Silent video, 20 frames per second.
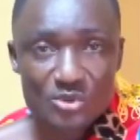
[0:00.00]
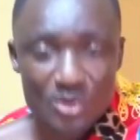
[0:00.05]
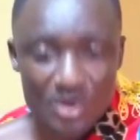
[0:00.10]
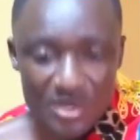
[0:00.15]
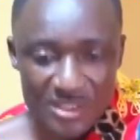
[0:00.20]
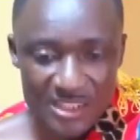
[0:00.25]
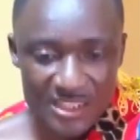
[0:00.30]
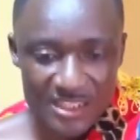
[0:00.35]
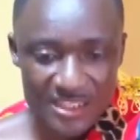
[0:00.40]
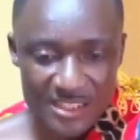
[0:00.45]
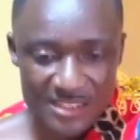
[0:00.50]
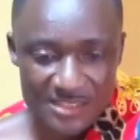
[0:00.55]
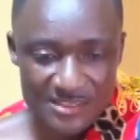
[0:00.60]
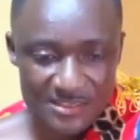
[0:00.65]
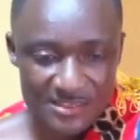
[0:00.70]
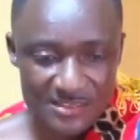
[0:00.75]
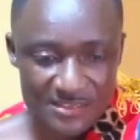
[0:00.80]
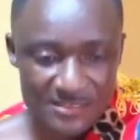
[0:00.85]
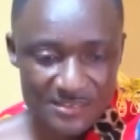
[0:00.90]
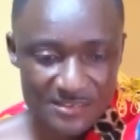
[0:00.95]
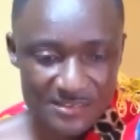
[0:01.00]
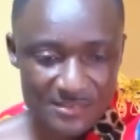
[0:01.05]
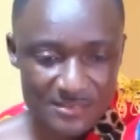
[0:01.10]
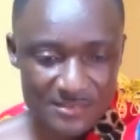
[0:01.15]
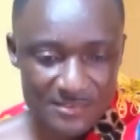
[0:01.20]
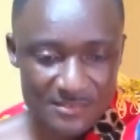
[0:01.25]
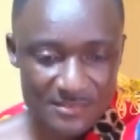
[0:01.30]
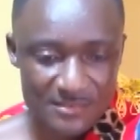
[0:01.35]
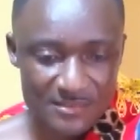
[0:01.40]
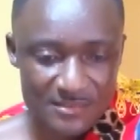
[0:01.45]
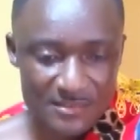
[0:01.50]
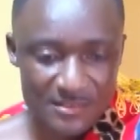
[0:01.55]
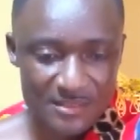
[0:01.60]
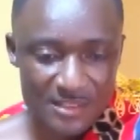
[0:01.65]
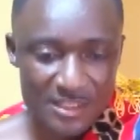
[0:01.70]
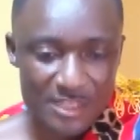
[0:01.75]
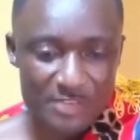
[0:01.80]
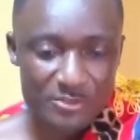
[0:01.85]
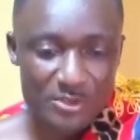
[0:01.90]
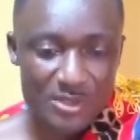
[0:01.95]
godliness.
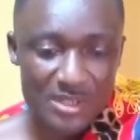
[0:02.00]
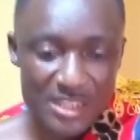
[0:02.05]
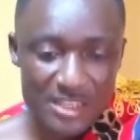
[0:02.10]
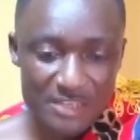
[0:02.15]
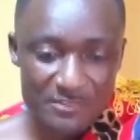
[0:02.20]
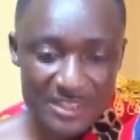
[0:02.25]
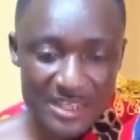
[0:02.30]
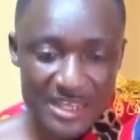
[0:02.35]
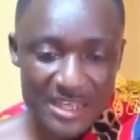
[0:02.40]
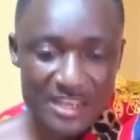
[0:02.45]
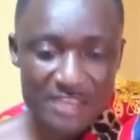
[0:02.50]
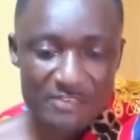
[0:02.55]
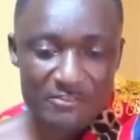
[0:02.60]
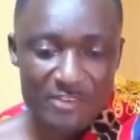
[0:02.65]
If you live in an